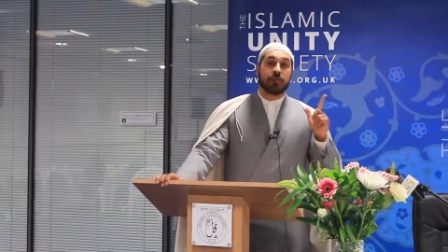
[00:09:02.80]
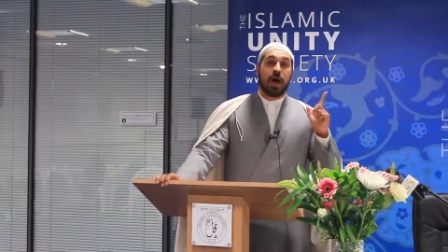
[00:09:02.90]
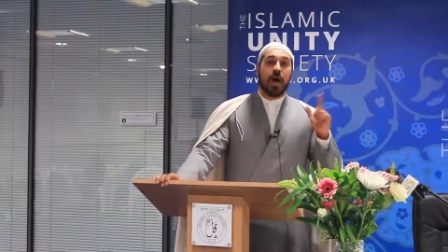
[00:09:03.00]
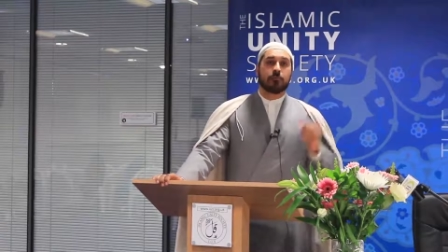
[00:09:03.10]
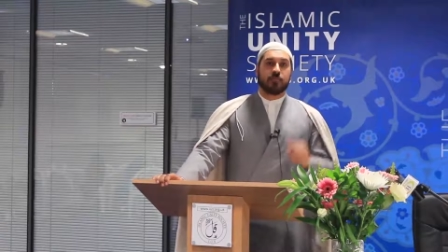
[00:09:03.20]

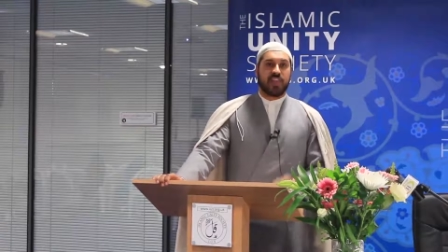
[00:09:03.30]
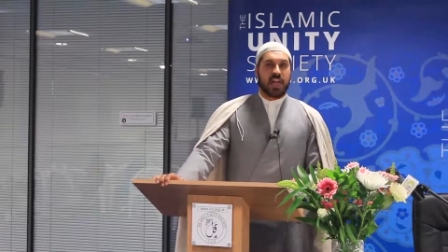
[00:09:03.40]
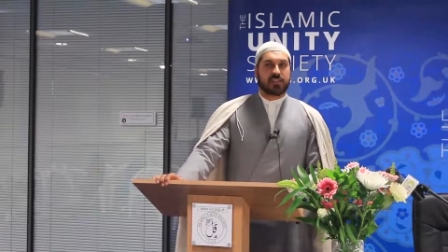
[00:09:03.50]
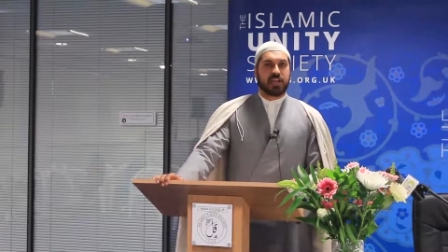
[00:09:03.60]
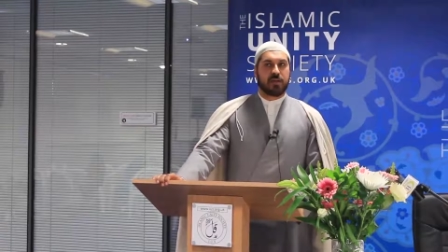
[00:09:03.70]
Imam of
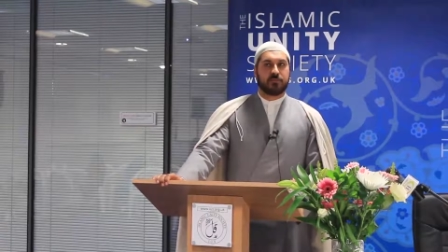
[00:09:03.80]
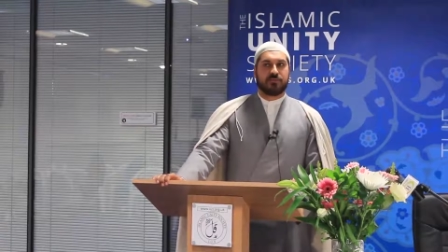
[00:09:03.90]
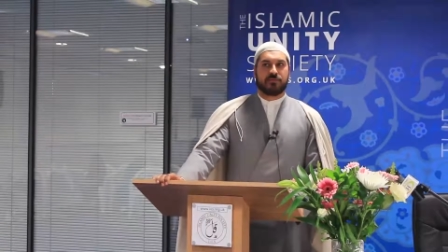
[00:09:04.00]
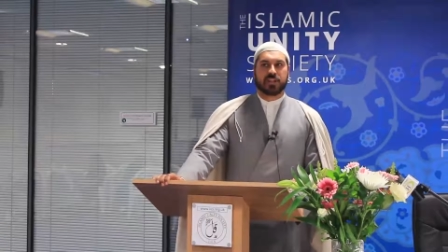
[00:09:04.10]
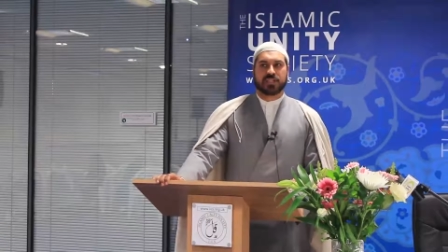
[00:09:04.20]
their time
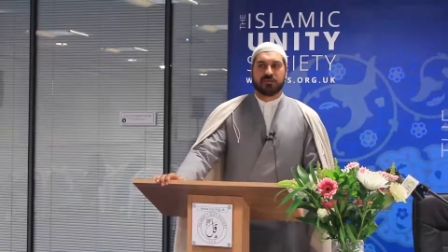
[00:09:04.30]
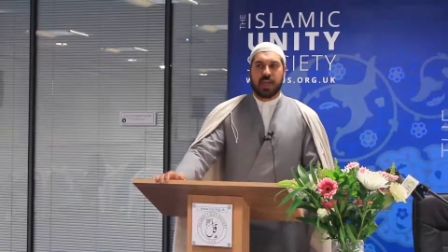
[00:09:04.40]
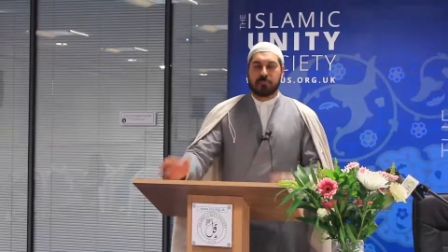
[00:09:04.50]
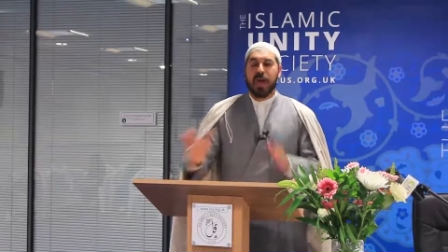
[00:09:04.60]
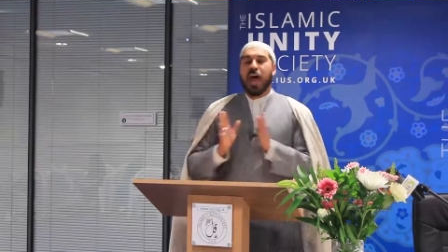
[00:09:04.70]
in front of
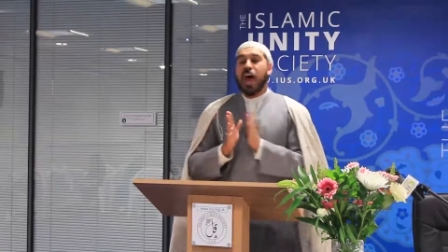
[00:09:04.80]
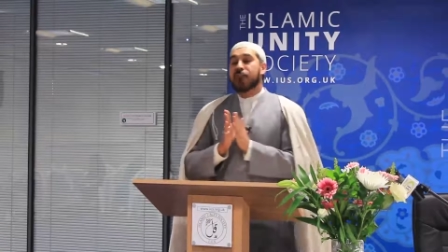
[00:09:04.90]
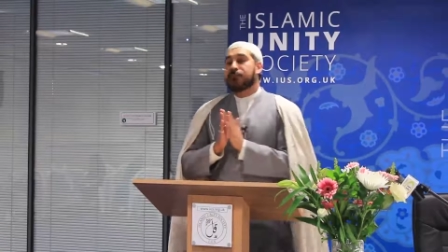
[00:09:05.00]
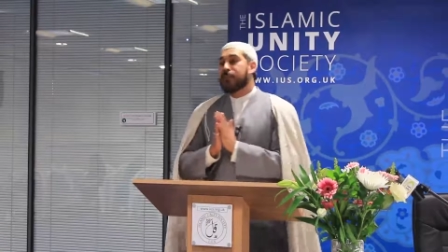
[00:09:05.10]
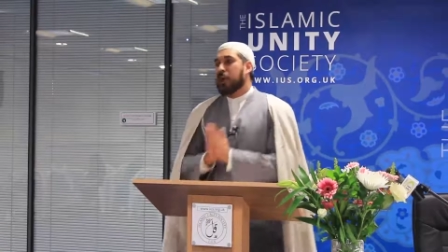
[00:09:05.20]
them,
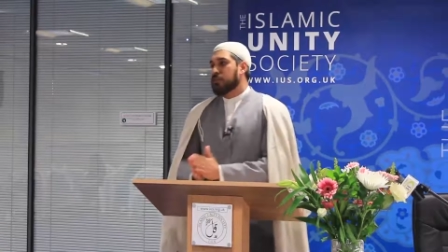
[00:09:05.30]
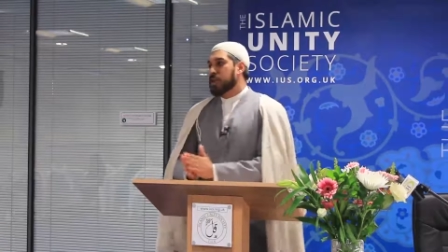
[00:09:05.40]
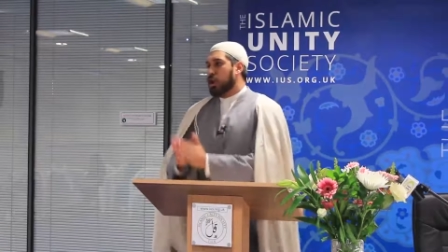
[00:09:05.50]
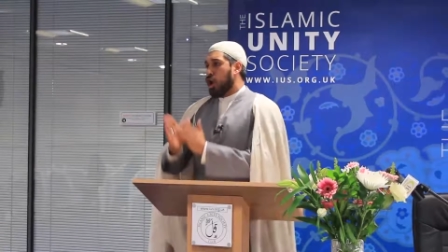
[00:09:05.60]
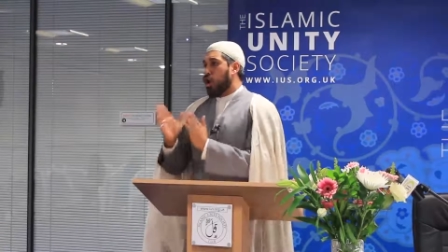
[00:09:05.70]
a
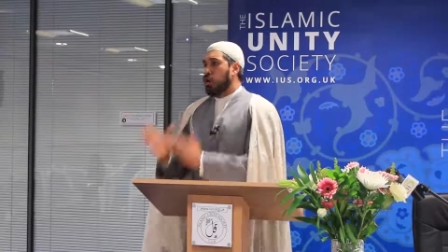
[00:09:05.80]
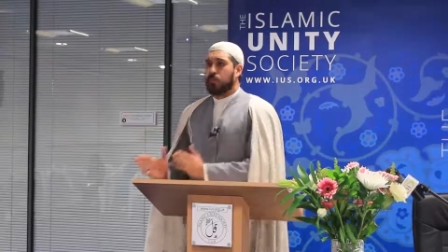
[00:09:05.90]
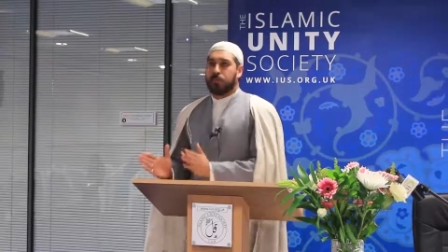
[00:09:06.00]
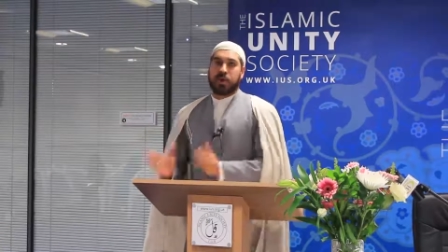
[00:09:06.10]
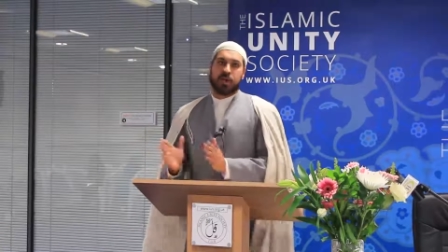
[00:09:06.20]
very
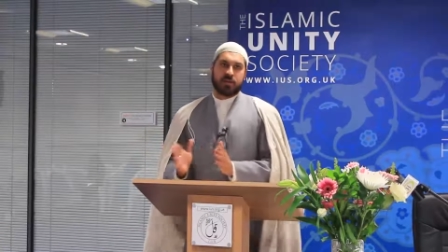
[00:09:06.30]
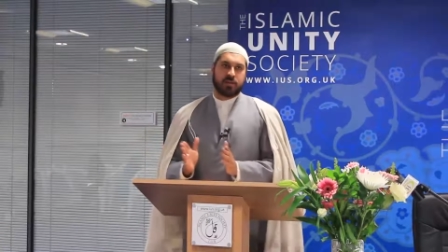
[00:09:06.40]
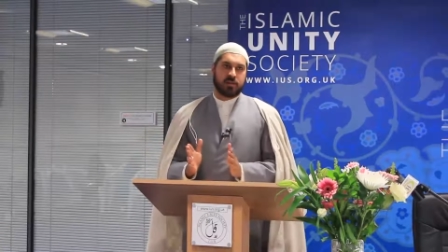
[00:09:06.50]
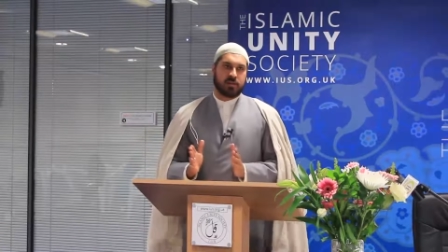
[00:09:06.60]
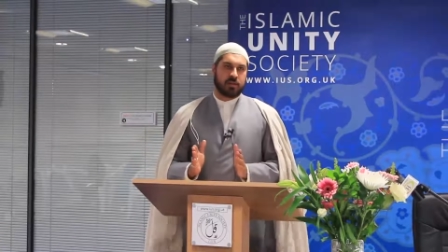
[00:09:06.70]

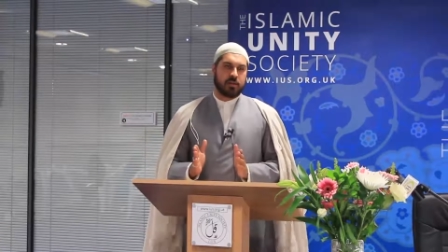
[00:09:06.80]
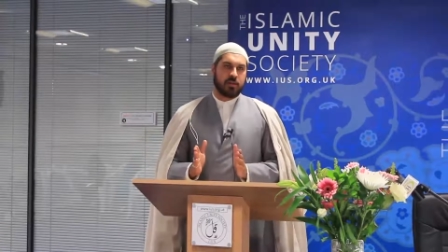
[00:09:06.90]
open